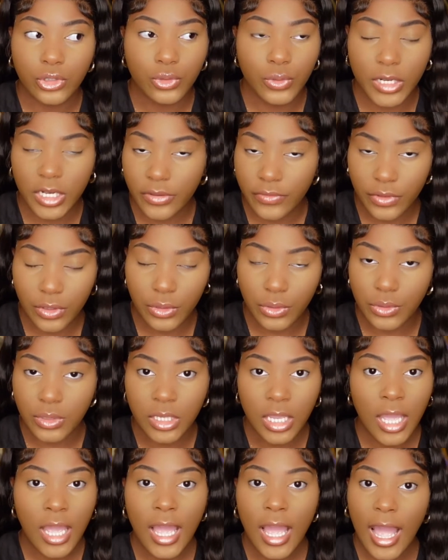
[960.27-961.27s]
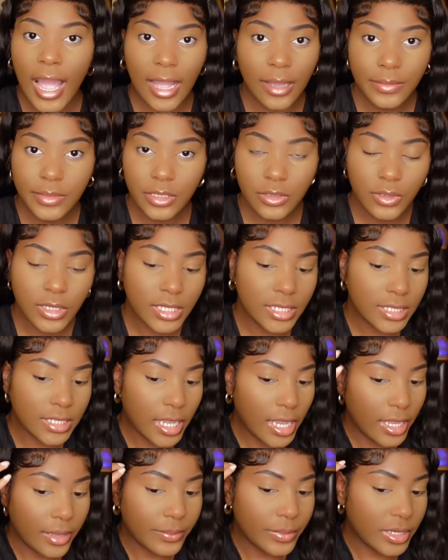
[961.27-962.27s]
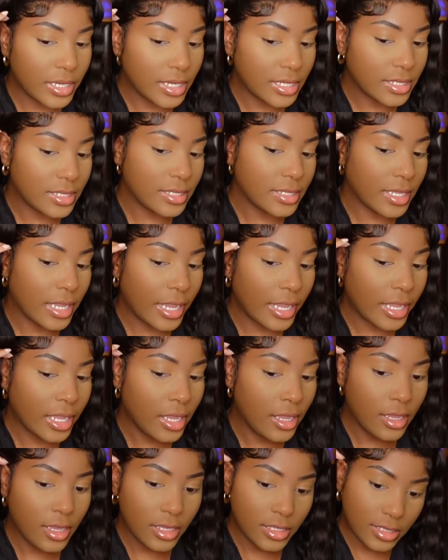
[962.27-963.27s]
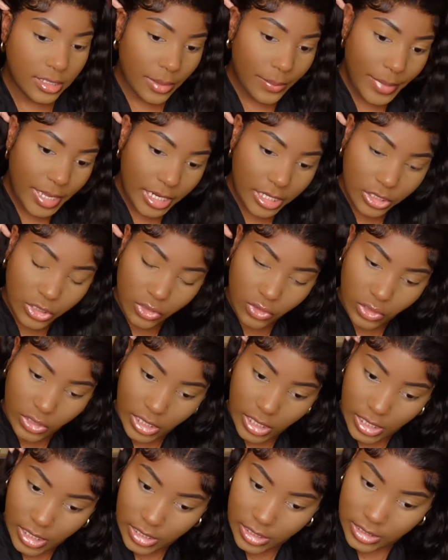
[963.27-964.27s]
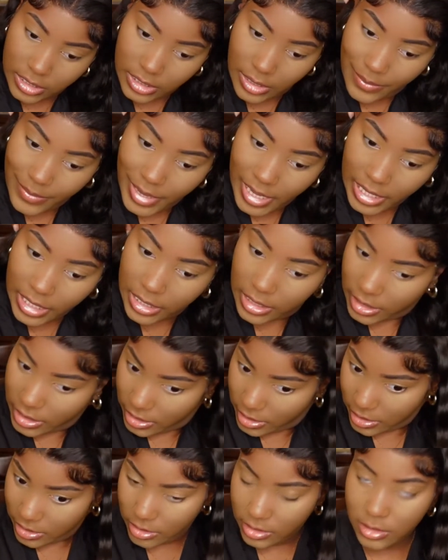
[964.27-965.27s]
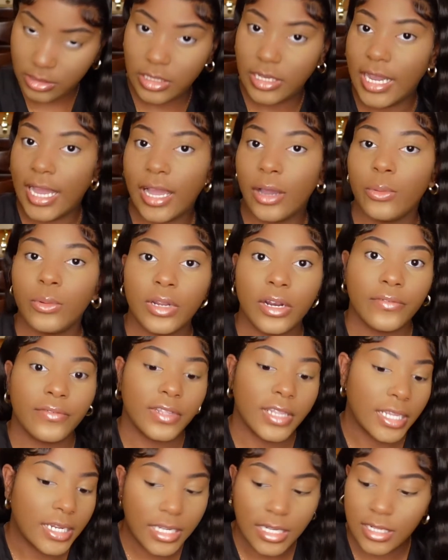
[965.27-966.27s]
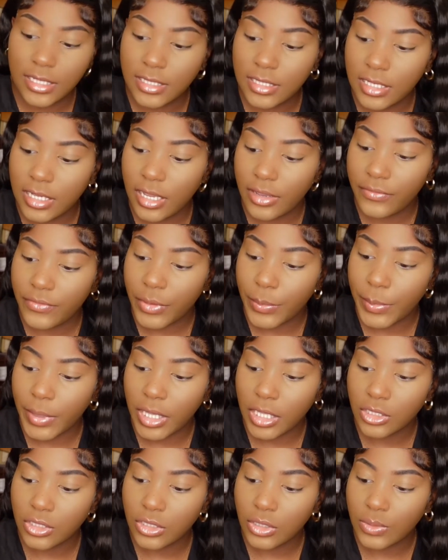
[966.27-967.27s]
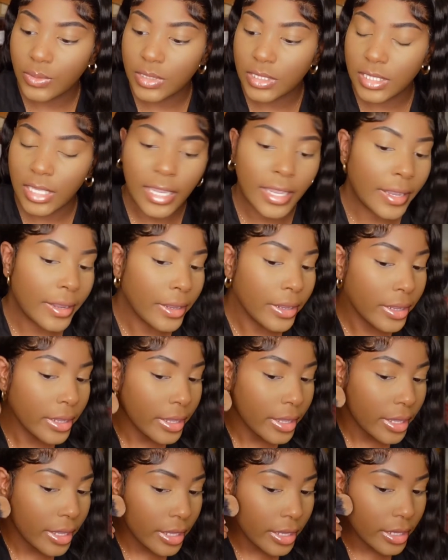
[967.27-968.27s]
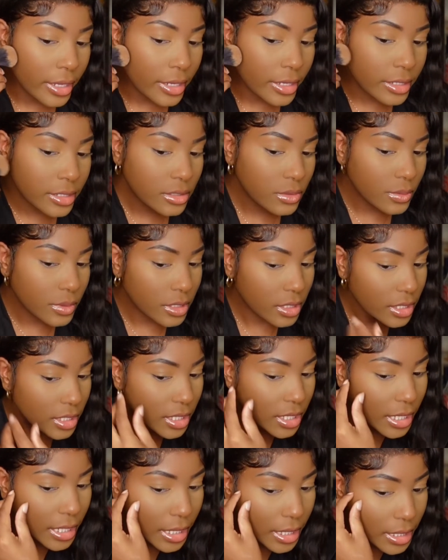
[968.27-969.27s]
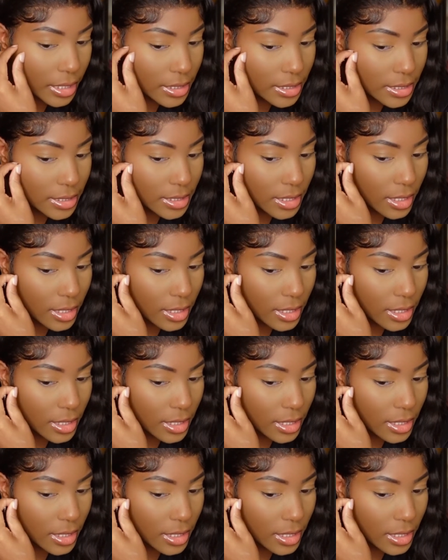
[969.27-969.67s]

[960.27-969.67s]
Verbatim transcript: 20 views, I'm still content because it's like somebody saw it and somebody got whatever they needed to get from it. So it's like, it is what it is.